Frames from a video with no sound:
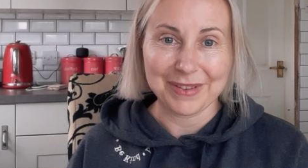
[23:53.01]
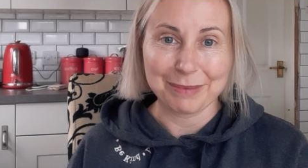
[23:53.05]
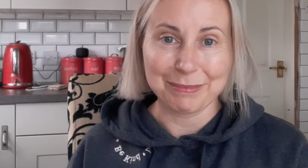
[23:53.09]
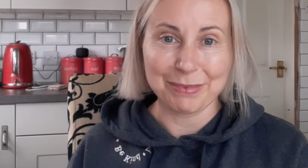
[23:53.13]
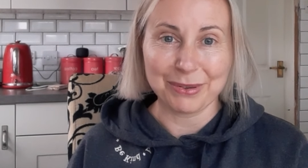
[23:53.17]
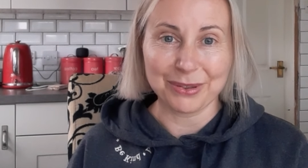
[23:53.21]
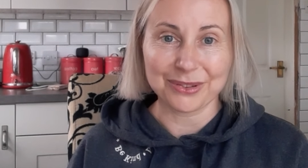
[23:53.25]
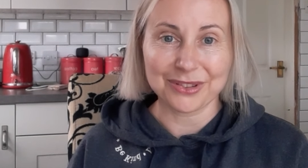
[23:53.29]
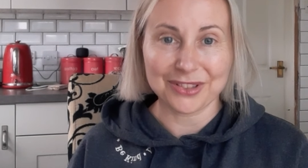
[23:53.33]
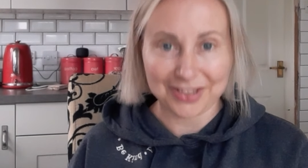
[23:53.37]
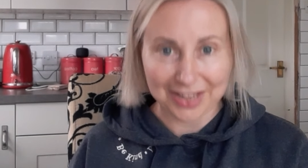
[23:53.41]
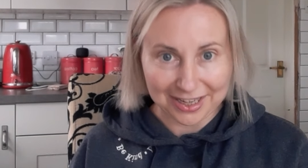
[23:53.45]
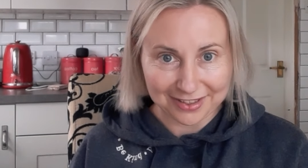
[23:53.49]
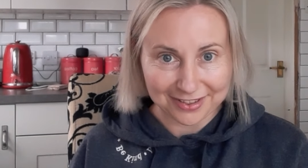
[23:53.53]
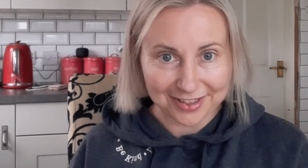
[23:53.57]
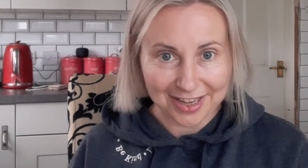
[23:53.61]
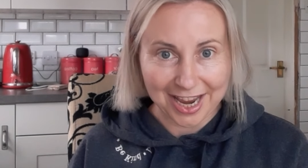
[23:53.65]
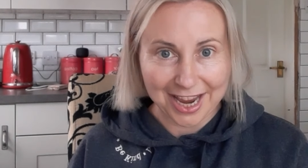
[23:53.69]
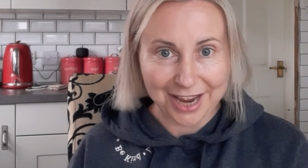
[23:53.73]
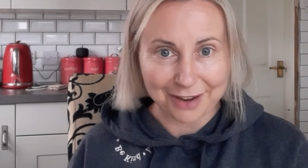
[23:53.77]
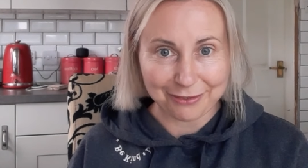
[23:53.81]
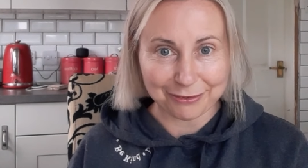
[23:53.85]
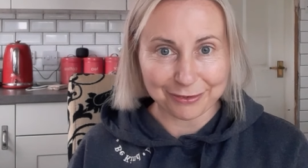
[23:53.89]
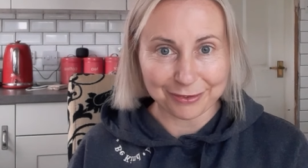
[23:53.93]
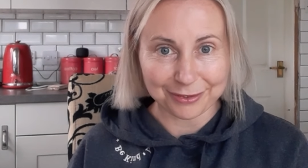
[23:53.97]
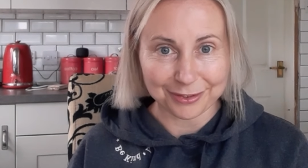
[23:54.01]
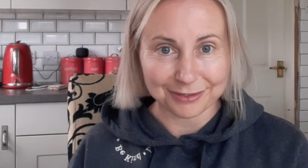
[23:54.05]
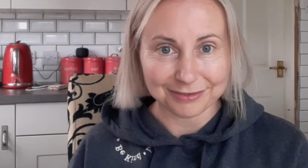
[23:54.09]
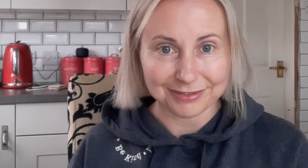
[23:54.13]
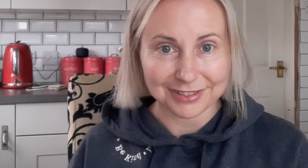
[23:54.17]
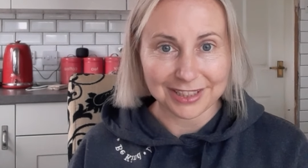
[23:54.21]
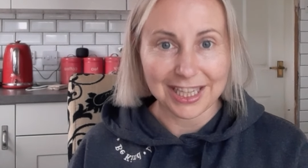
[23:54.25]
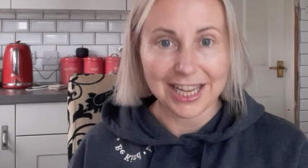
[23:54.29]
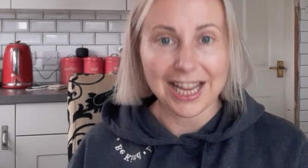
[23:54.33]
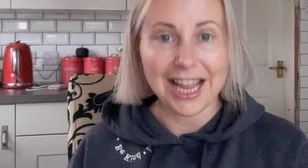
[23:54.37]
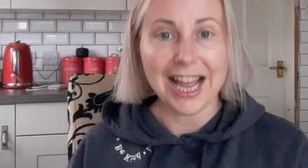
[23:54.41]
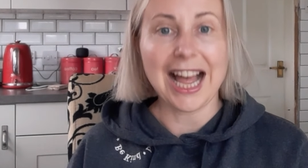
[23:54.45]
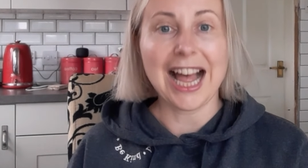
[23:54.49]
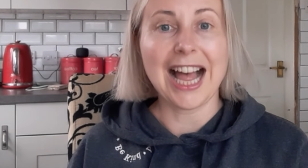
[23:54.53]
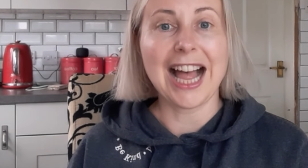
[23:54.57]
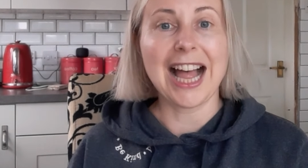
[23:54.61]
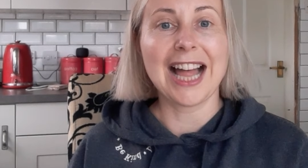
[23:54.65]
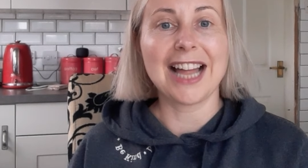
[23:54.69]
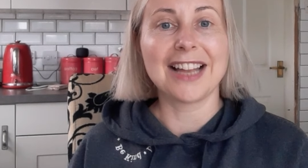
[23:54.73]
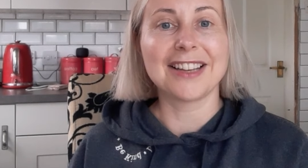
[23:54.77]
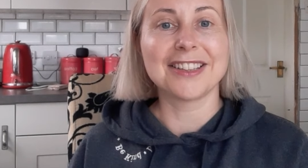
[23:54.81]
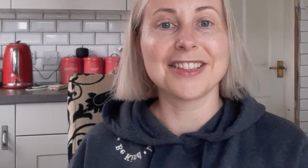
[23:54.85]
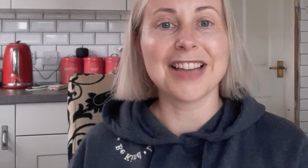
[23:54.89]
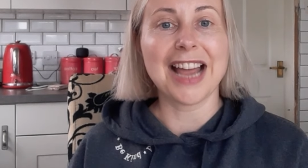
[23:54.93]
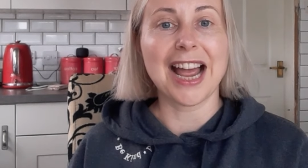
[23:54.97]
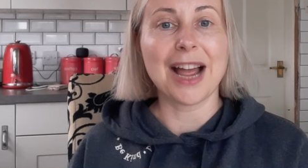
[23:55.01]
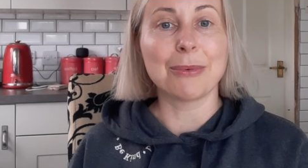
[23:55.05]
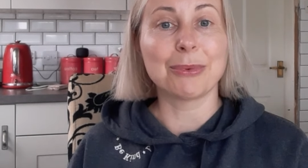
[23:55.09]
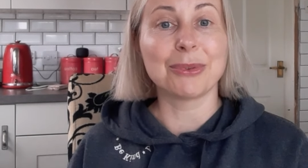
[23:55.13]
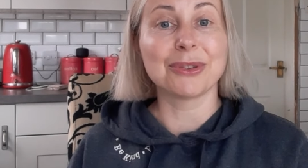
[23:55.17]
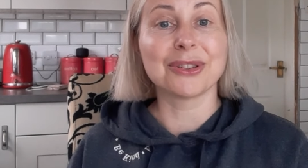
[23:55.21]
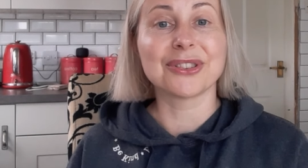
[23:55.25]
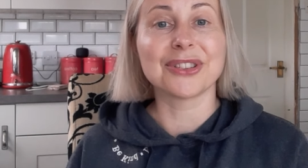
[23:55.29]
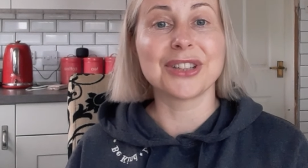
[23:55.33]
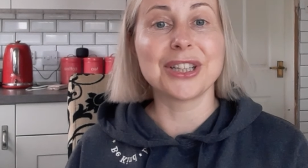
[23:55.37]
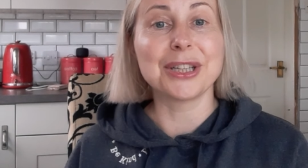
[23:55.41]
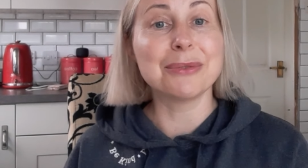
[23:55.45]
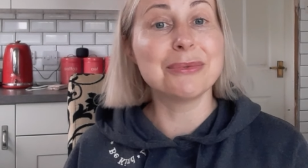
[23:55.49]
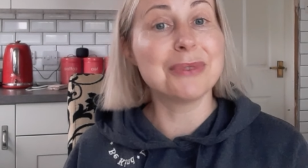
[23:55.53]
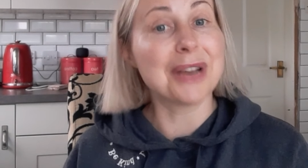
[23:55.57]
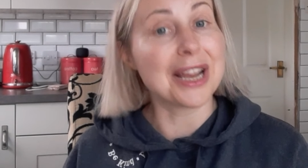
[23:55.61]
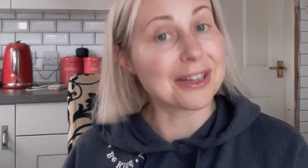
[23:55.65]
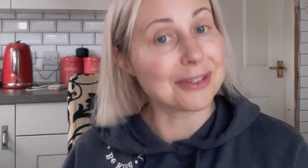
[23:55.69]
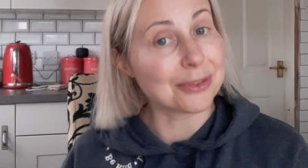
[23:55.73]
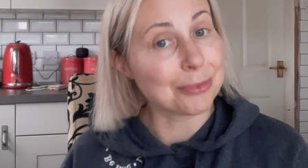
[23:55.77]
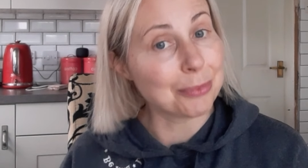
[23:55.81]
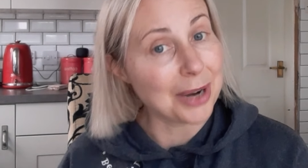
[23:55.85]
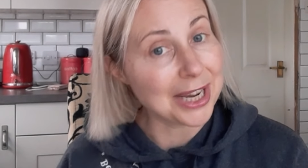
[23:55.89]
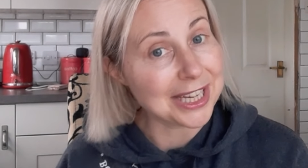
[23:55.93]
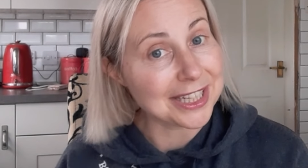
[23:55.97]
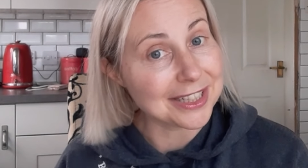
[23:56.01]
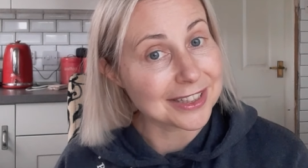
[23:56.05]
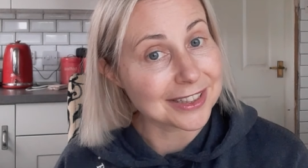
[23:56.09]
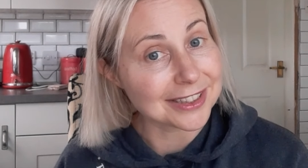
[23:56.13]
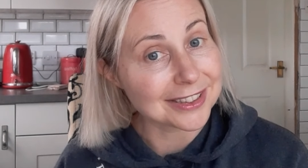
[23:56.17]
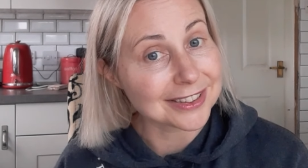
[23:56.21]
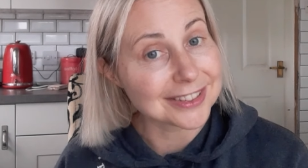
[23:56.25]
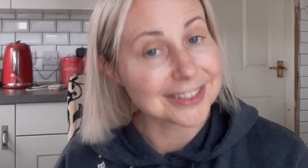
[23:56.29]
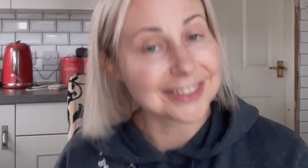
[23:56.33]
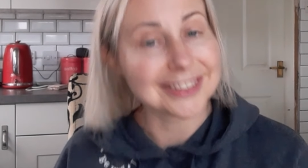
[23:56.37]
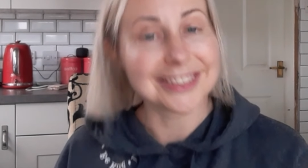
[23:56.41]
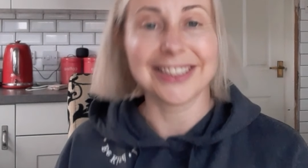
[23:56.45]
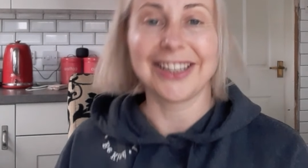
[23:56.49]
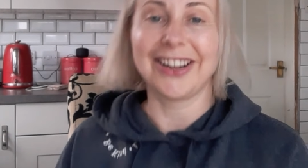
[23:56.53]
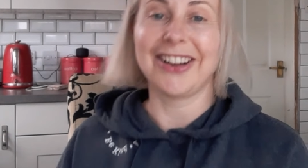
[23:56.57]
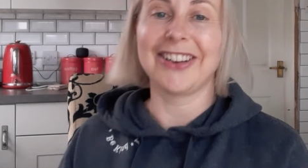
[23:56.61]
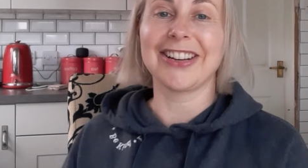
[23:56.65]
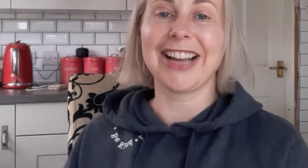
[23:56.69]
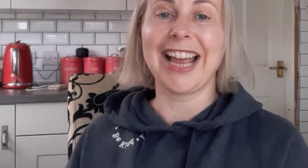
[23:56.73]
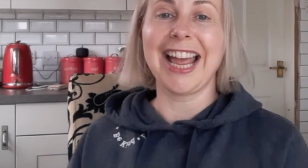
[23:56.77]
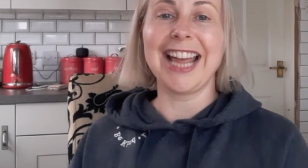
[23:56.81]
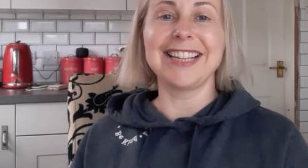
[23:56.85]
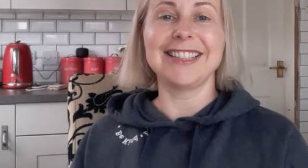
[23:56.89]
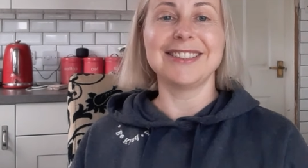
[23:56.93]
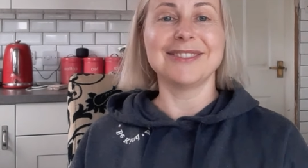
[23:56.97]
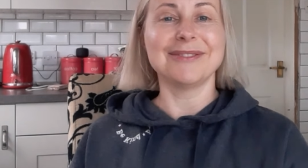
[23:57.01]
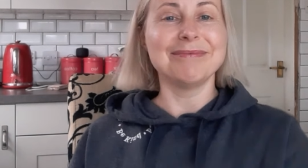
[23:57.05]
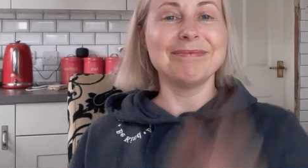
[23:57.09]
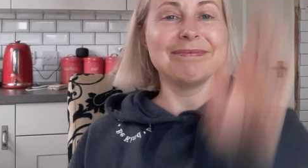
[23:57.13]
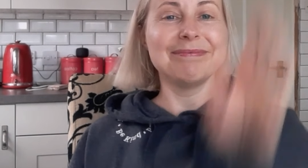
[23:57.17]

But stay safe and I will see you next week, okay?